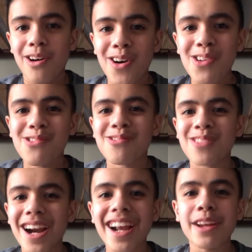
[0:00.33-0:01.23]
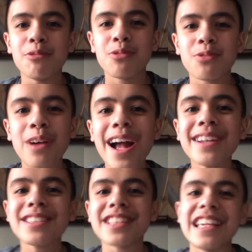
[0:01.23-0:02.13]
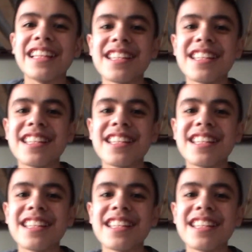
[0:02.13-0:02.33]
Alright, finally,